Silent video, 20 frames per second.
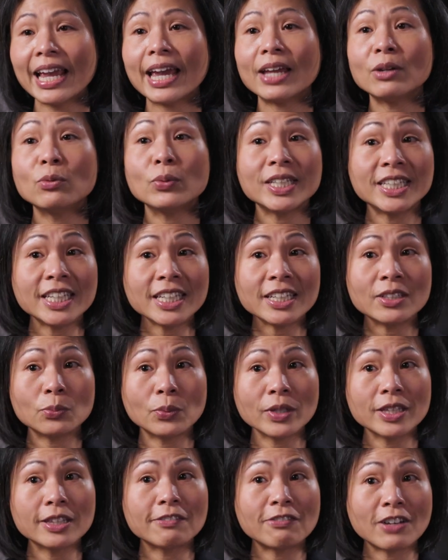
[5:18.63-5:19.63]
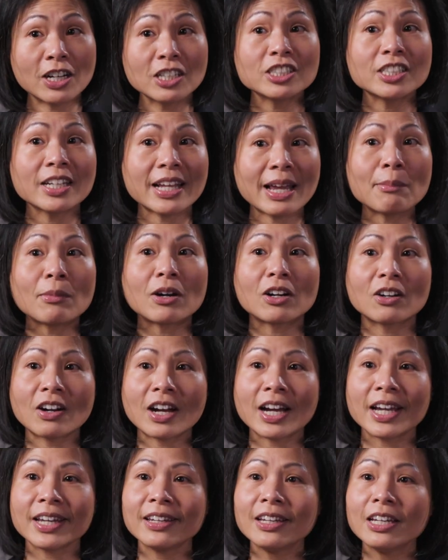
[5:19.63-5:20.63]
and we did with the functional
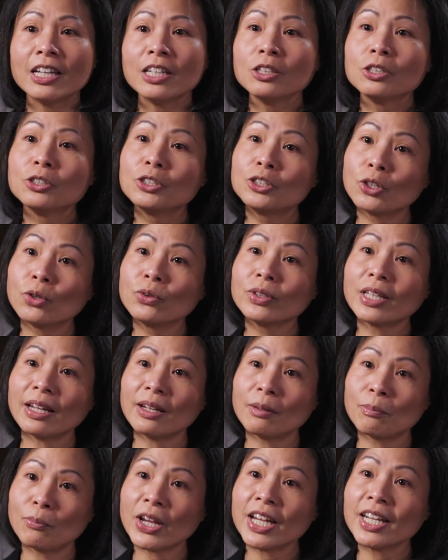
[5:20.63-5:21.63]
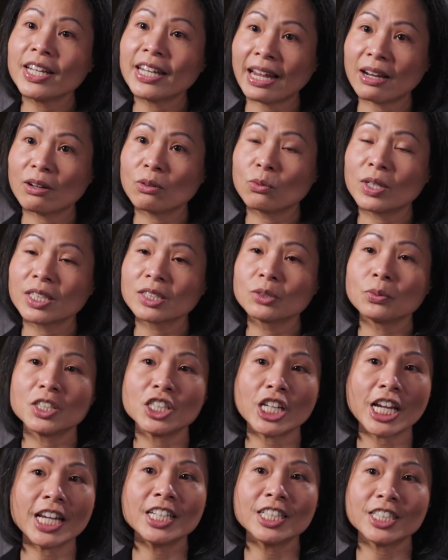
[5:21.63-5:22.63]
MRI to show that the brain networks were
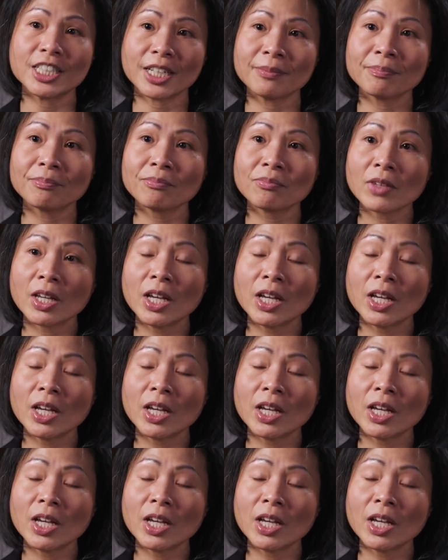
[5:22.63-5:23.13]
changing.